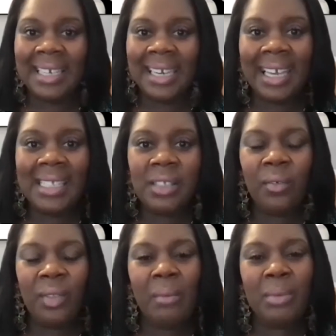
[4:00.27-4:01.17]
is of
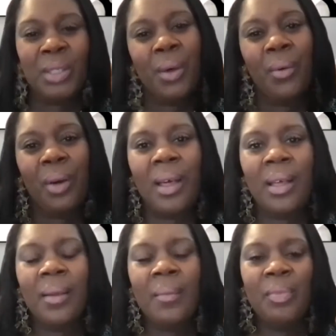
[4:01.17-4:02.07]
that result.
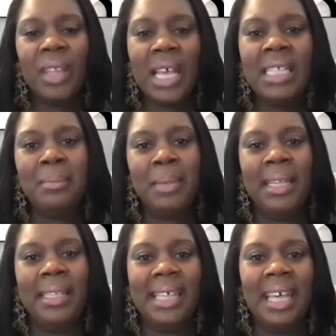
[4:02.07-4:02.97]
This
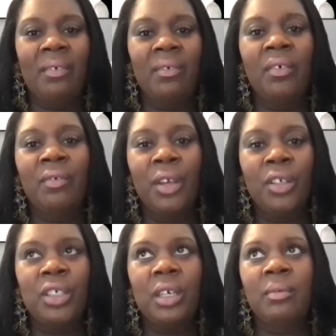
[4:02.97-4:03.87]
means that if a
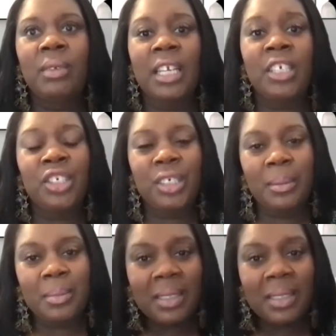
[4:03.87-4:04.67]
future relationship